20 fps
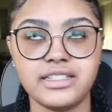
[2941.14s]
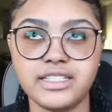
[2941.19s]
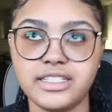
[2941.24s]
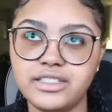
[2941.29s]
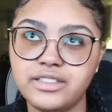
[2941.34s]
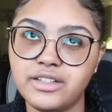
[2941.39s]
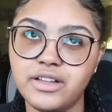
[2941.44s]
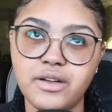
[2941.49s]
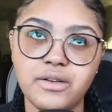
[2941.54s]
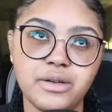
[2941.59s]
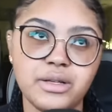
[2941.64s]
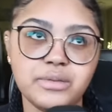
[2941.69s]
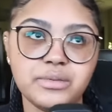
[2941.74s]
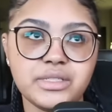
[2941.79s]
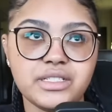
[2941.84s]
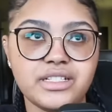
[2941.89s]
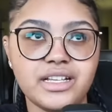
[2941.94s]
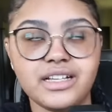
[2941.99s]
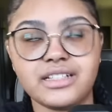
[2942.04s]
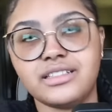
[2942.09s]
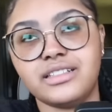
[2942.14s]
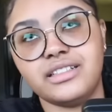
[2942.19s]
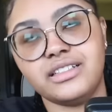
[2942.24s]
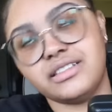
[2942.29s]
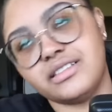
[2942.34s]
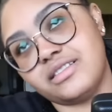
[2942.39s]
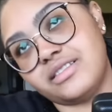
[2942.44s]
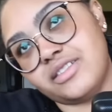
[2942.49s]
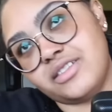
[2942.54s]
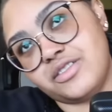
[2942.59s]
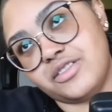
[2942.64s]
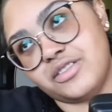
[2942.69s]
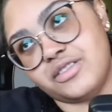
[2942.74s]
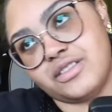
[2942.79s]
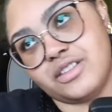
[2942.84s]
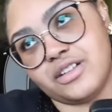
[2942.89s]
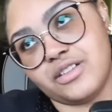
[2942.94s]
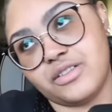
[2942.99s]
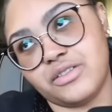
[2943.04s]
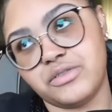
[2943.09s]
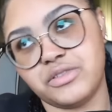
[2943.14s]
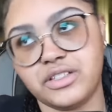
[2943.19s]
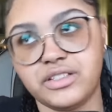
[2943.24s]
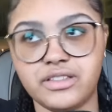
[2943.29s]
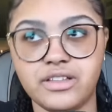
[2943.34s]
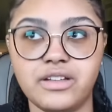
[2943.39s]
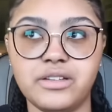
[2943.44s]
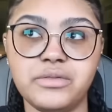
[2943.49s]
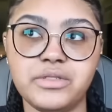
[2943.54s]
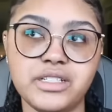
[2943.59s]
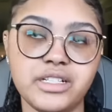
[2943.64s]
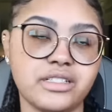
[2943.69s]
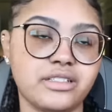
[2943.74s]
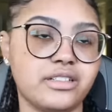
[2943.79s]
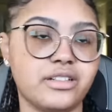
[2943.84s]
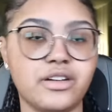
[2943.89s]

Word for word: didn't know he was texting his assistant coach. He thought he was texting a